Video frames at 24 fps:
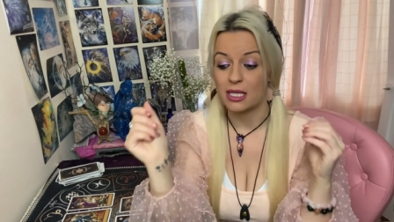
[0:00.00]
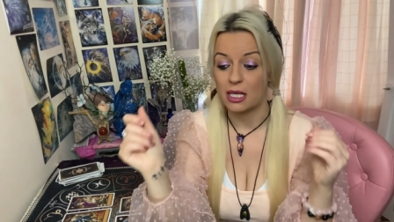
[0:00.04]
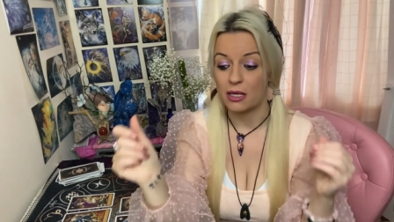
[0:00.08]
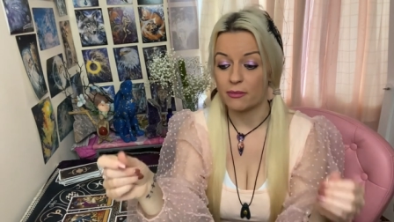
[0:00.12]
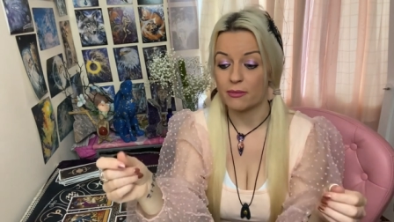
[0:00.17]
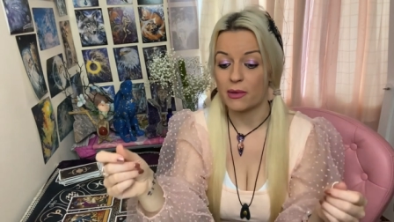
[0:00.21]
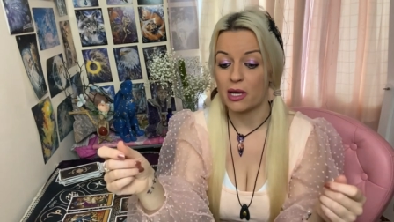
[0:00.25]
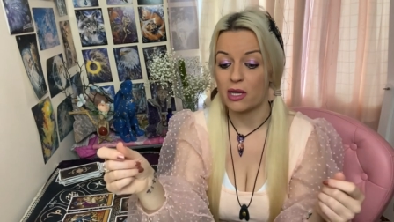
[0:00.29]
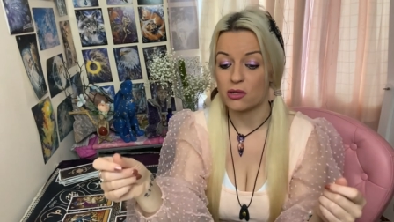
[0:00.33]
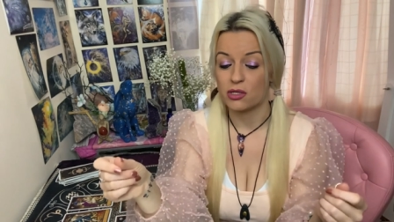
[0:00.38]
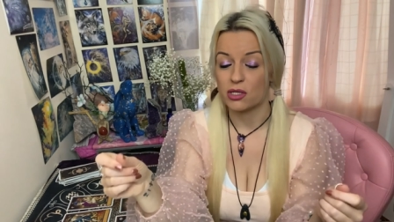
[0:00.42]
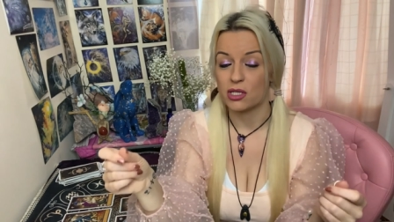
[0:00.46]
The
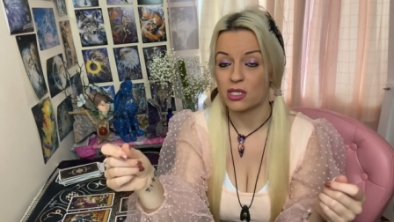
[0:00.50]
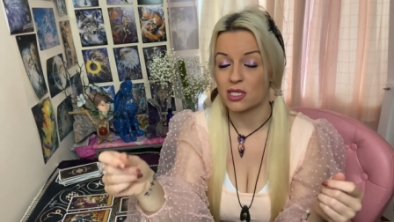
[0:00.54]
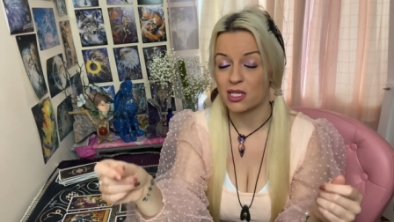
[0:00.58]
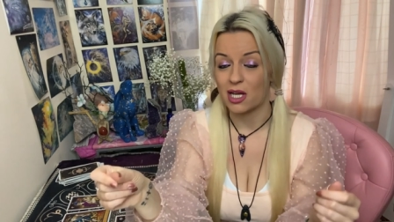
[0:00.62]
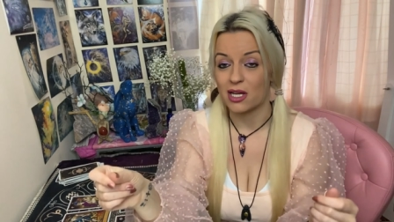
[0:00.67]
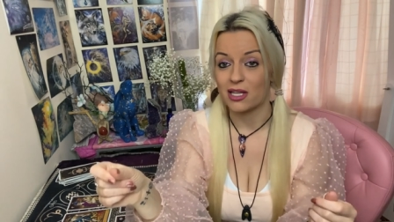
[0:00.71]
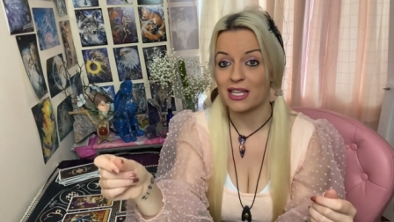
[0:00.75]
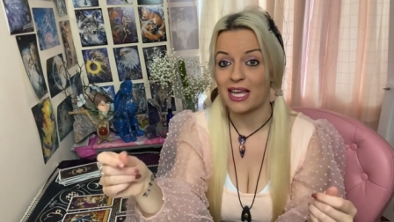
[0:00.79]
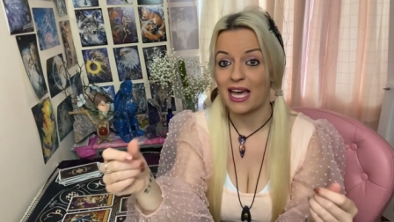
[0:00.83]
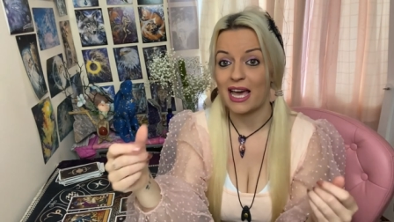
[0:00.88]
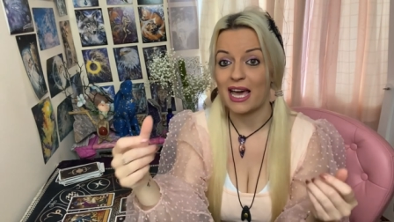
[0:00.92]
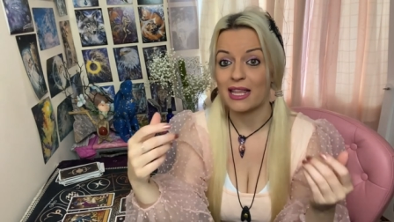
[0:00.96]
emotions
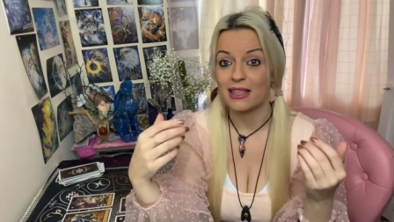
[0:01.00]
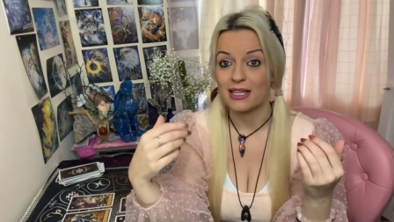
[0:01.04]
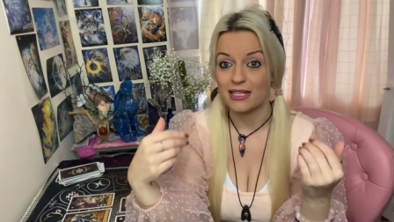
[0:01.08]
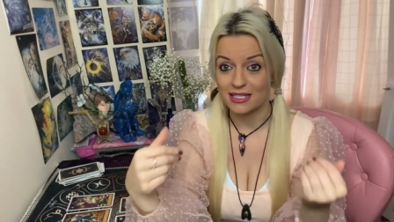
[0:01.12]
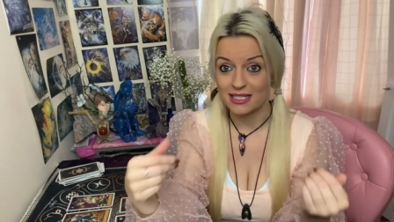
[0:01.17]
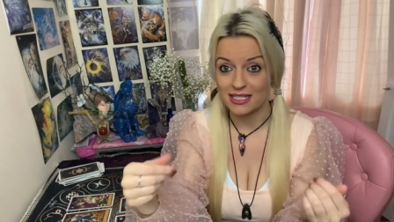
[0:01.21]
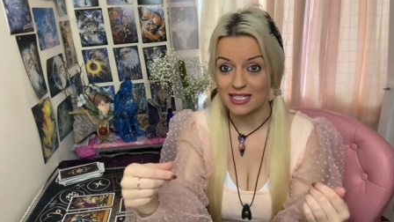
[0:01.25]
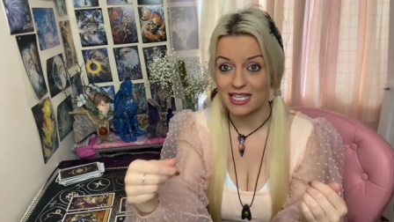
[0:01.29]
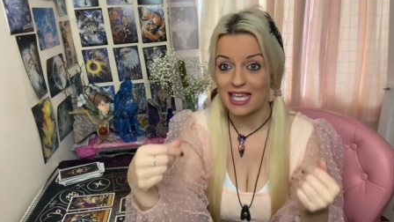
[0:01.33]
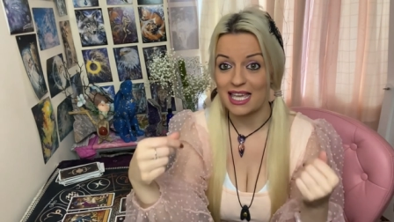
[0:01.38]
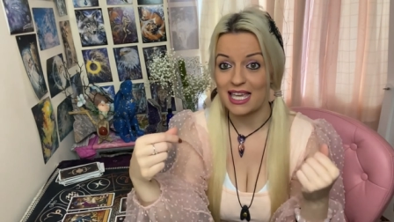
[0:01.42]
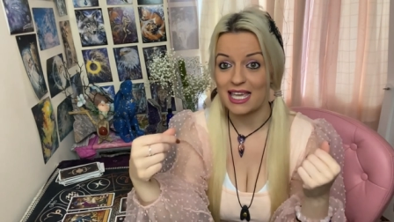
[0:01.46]
are there, the
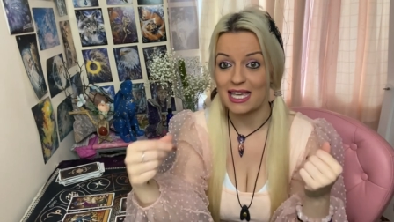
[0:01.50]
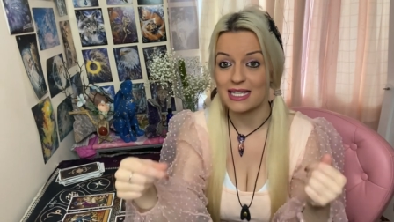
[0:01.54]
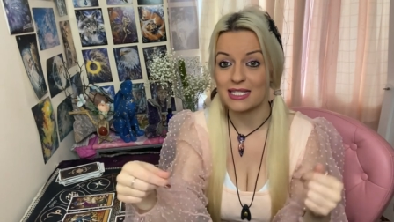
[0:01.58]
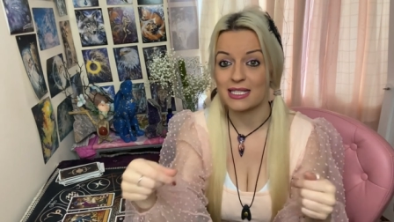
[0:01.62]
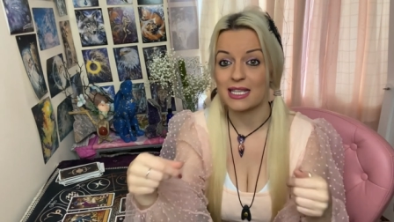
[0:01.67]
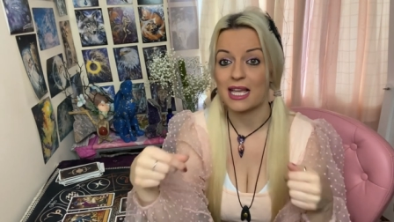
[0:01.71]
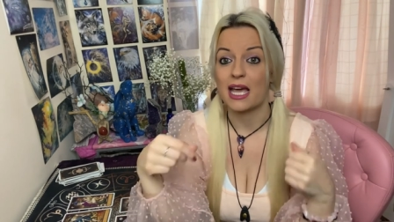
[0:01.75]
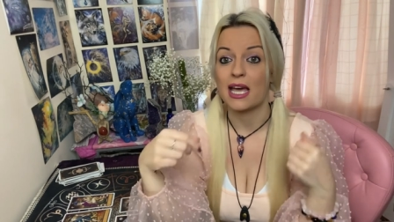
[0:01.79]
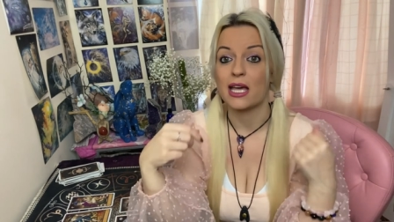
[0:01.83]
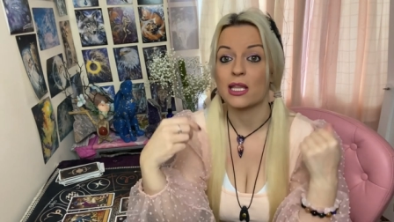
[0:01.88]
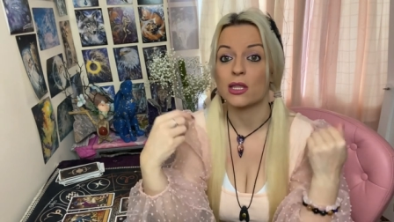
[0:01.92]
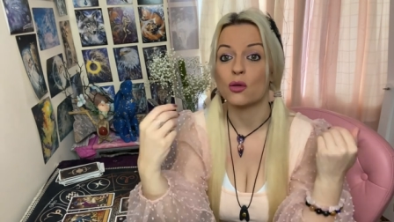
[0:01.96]
sea is
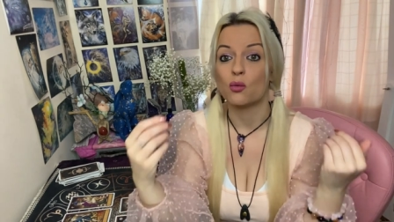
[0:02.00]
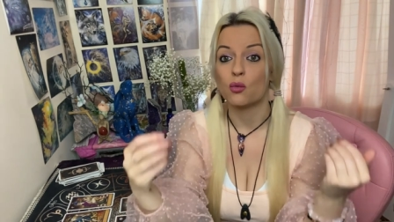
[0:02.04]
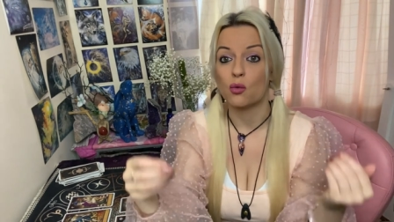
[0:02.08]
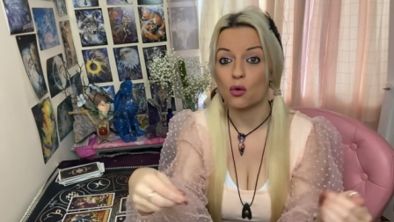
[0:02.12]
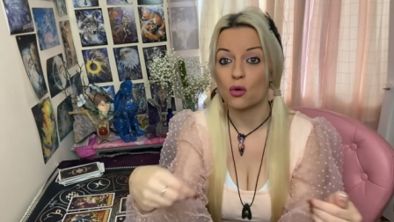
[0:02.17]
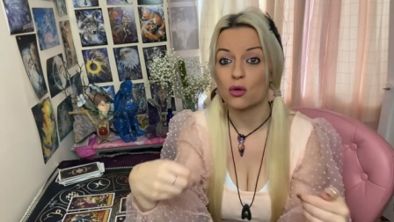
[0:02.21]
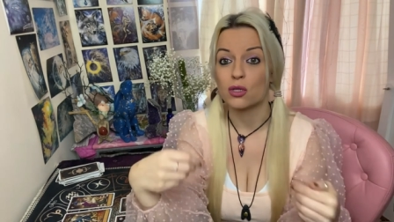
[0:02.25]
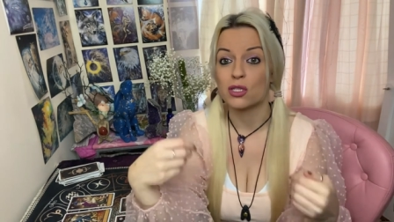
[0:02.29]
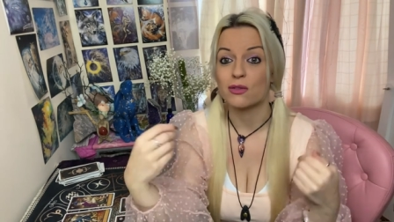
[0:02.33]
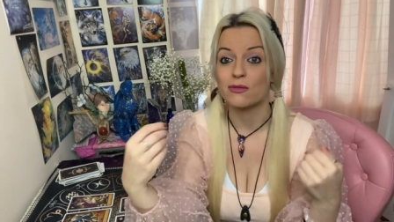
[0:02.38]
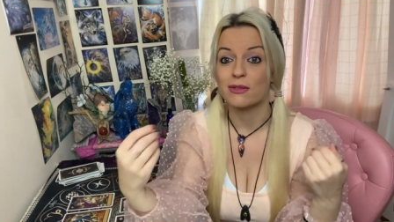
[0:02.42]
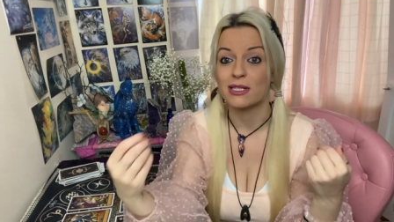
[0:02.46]
there, the
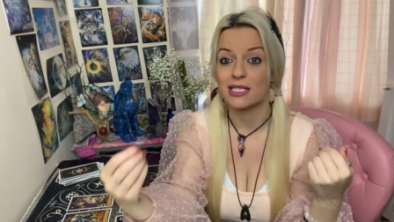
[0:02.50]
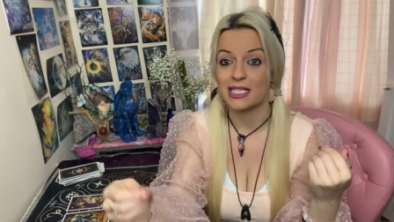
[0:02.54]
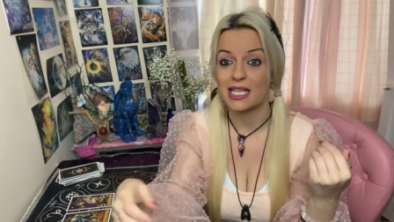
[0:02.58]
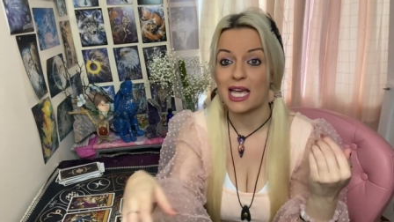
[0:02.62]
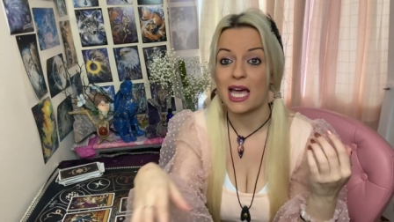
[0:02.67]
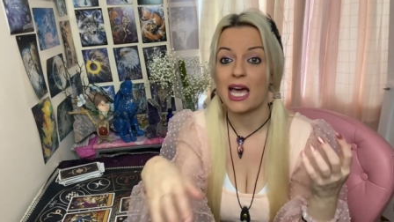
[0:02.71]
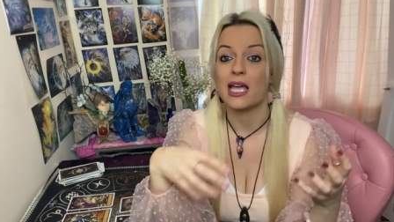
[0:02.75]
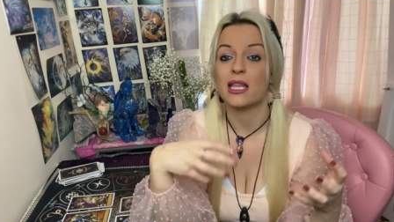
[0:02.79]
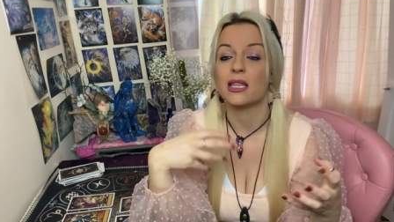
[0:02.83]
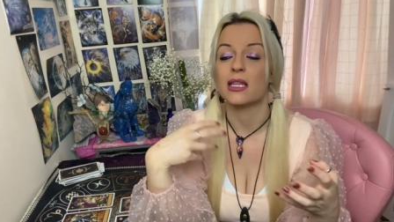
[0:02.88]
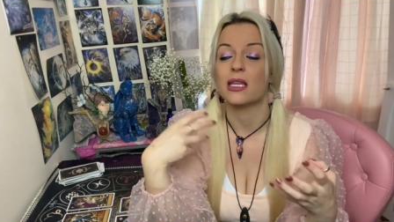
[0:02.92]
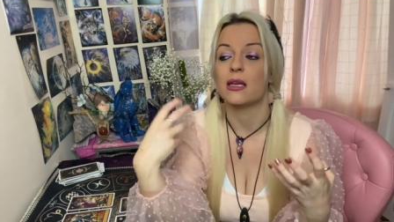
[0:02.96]
water is
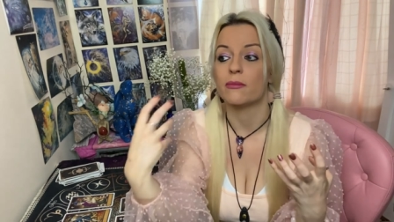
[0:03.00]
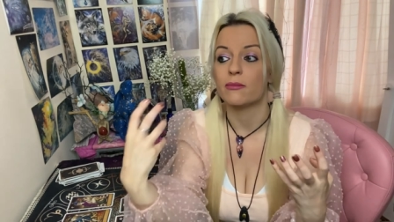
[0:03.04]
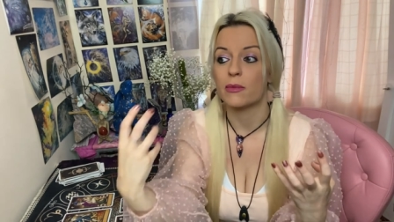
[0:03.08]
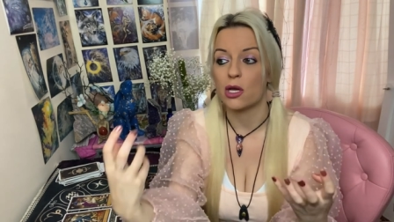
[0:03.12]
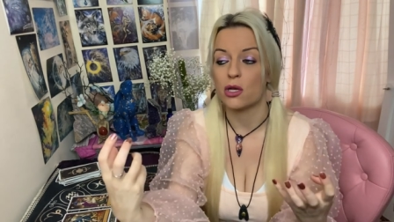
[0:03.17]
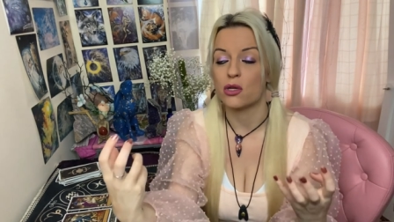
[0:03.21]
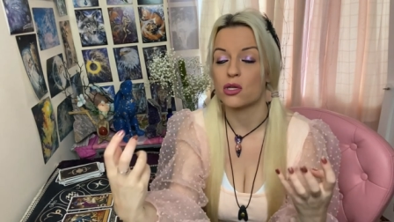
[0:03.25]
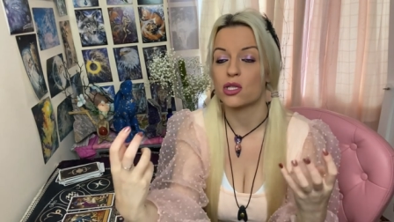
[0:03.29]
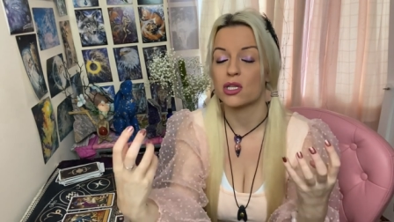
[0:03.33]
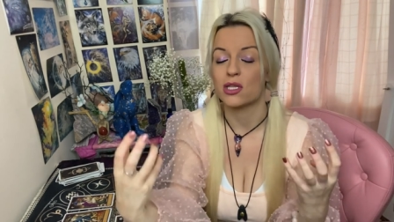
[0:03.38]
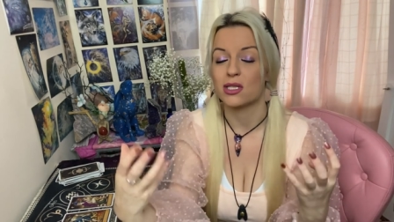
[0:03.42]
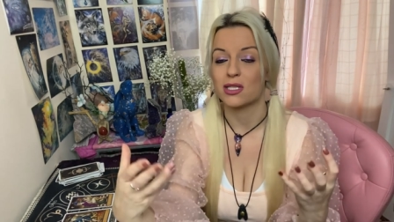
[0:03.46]
there, the
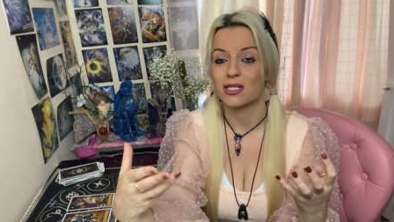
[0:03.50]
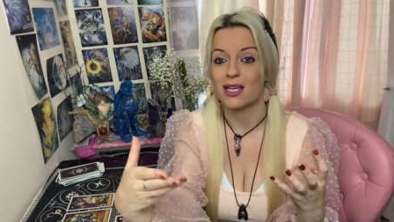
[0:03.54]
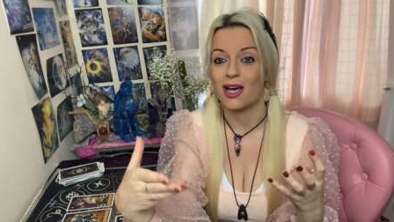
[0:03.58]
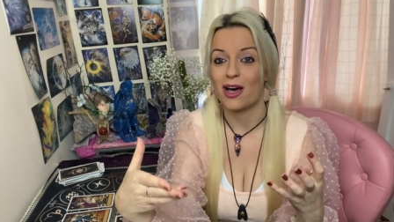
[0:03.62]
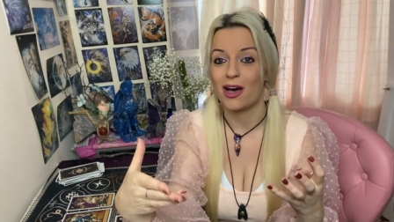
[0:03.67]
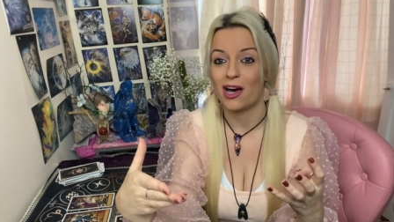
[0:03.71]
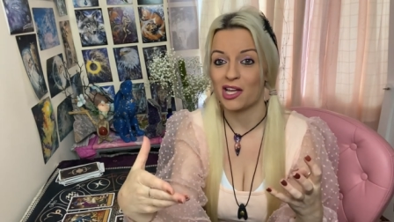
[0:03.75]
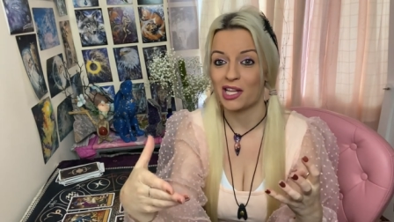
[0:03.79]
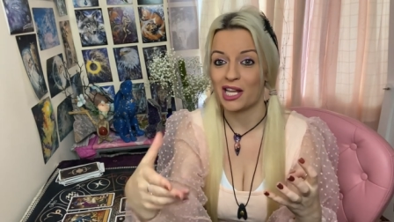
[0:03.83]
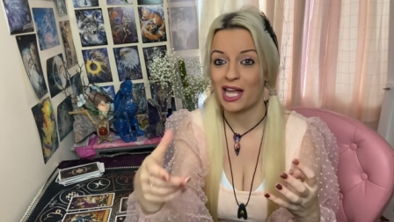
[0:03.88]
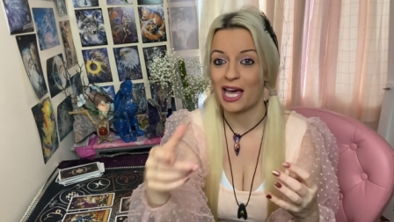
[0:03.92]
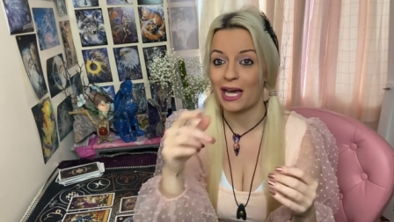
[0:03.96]
emotions
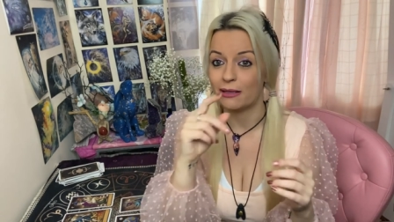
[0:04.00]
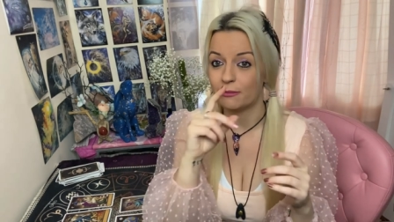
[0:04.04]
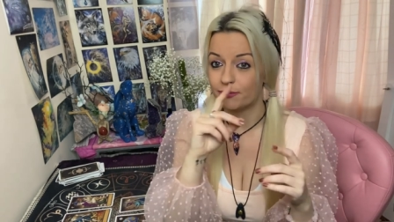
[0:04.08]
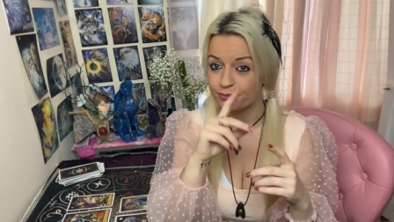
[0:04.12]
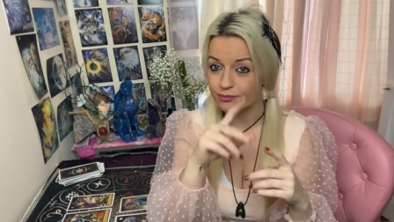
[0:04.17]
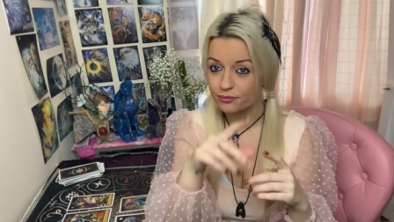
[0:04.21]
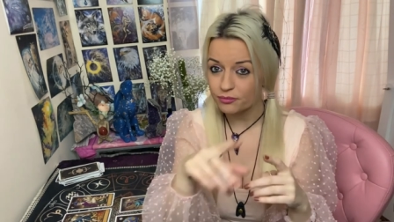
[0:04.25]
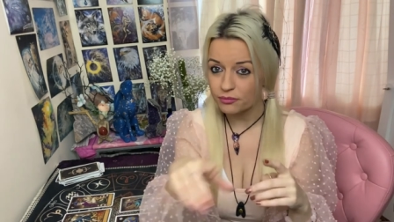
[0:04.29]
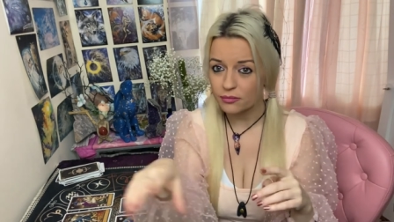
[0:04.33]
are there.